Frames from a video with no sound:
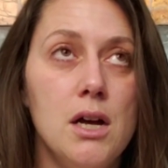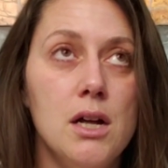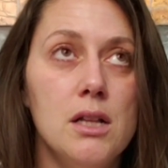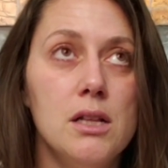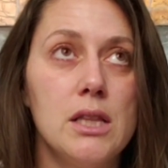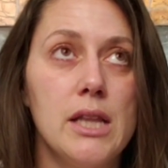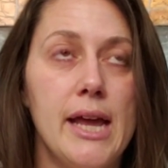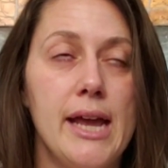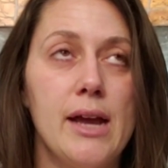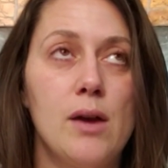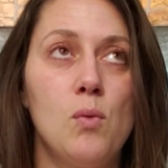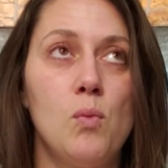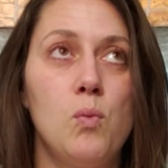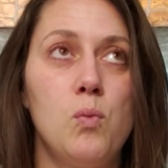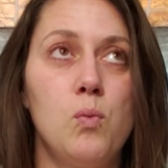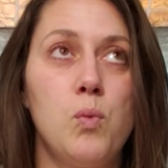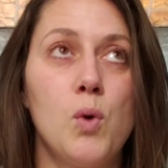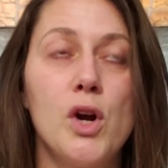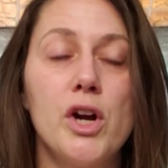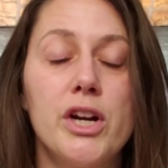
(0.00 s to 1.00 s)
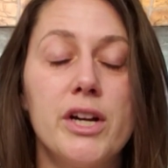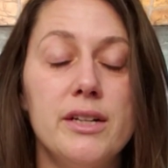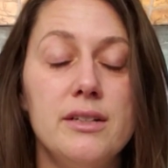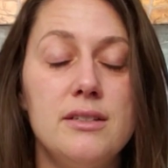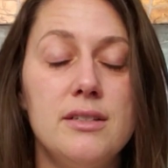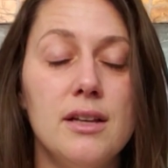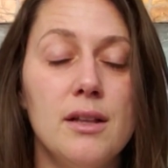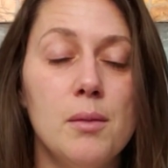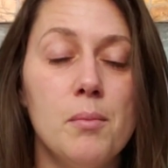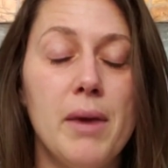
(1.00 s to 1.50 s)
like work
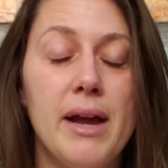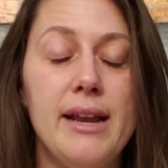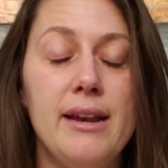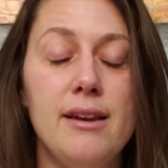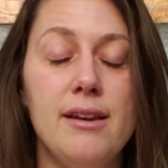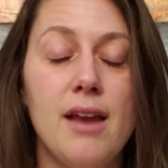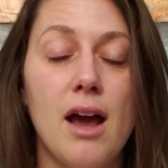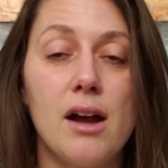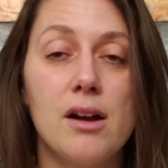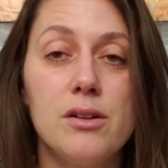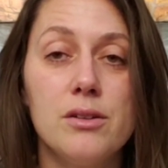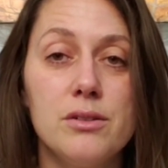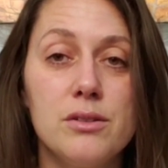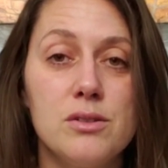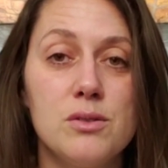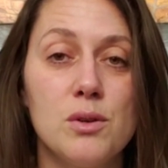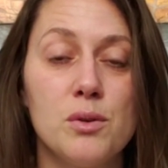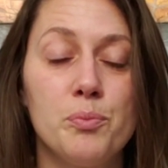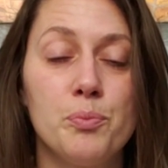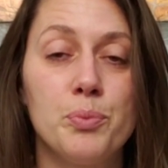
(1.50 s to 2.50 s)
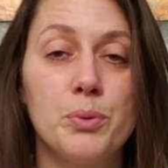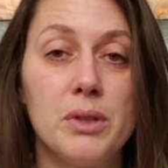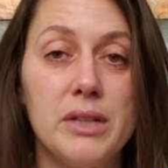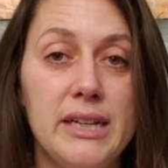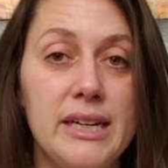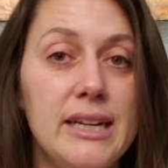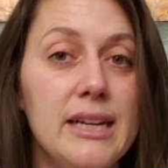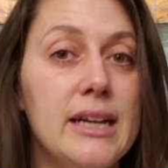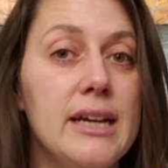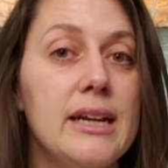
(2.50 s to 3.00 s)
until my knuckles are
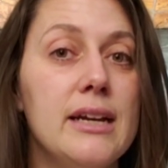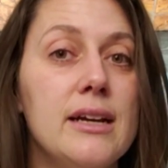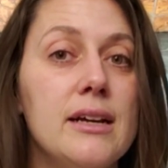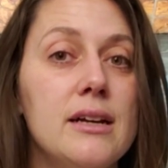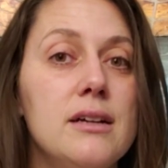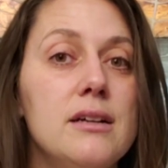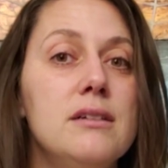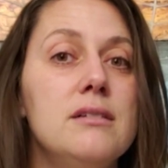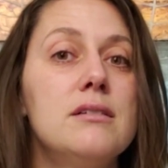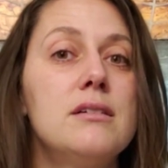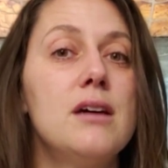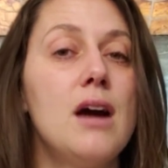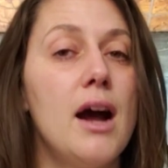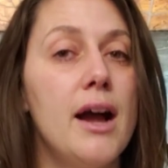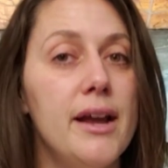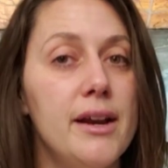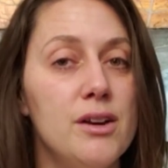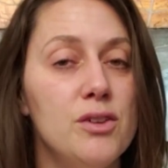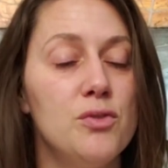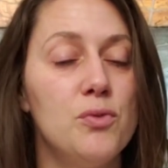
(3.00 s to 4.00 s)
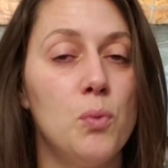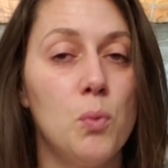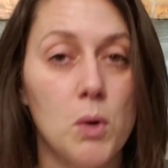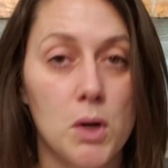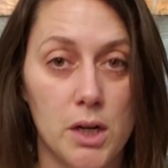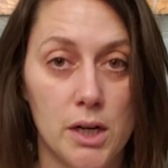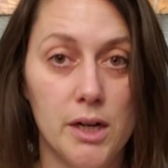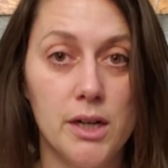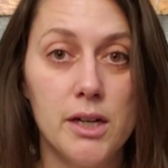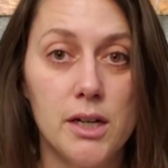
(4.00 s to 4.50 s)
bleeding kind of
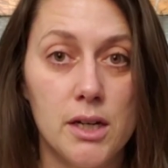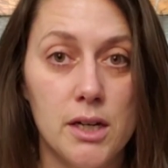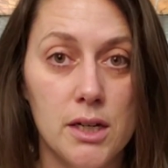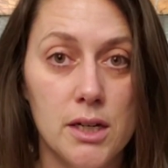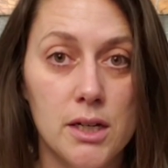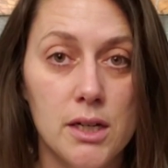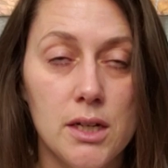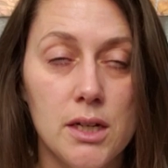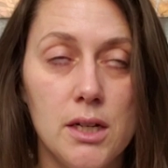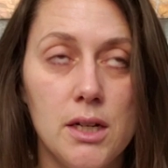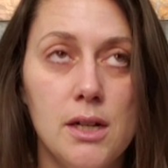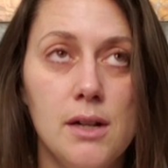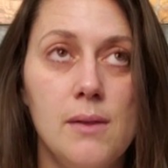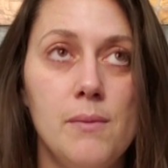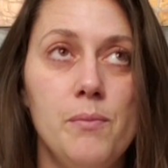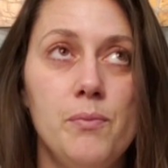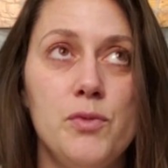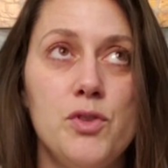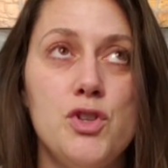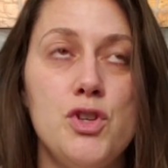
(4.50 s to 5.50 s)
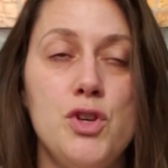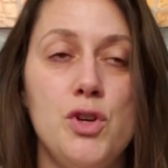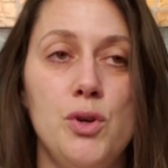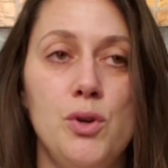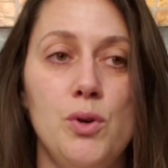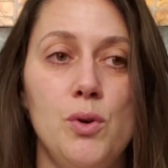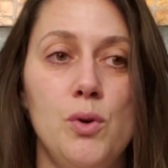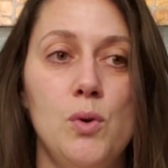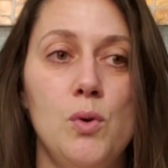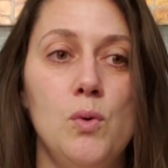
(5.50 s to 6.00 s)
work
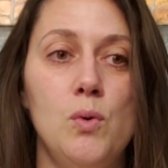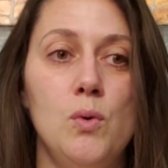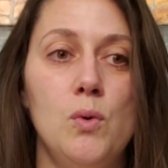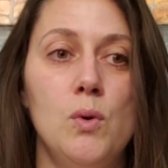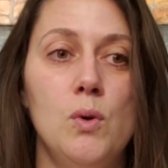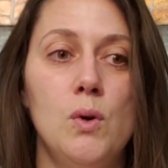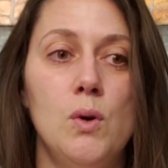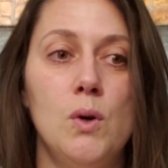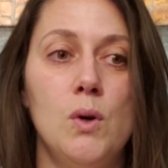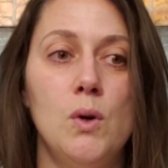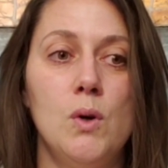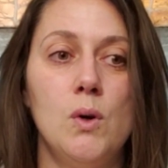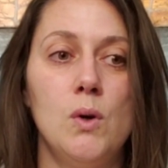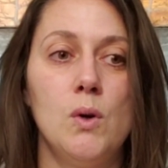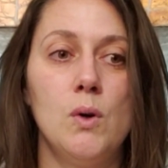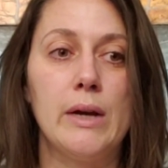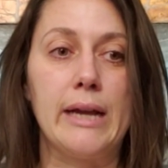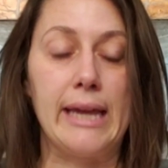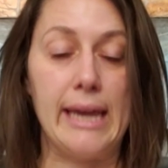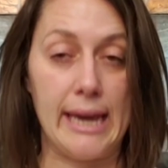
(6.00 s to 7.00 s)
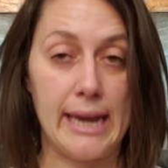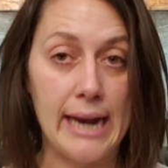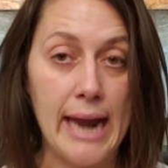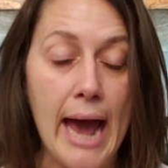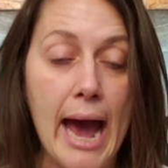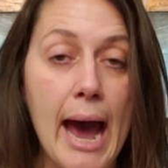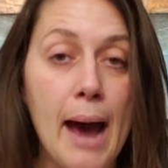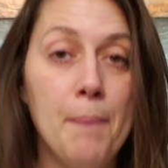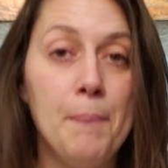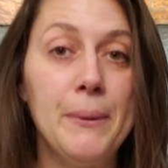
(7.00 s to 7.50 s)
to get
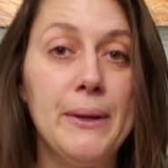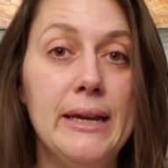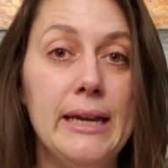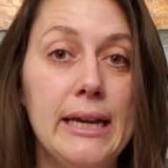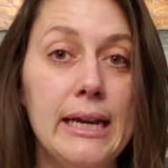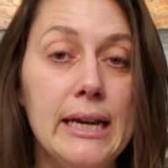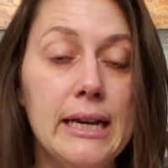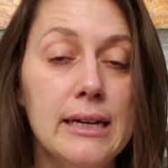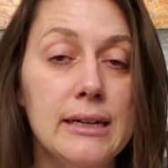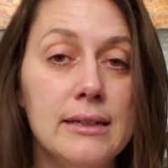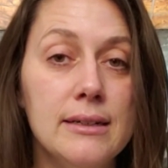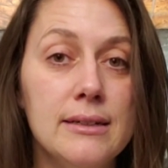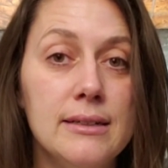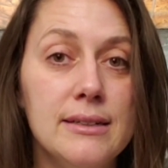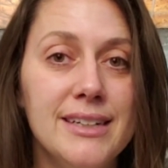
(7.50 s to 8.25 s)
happy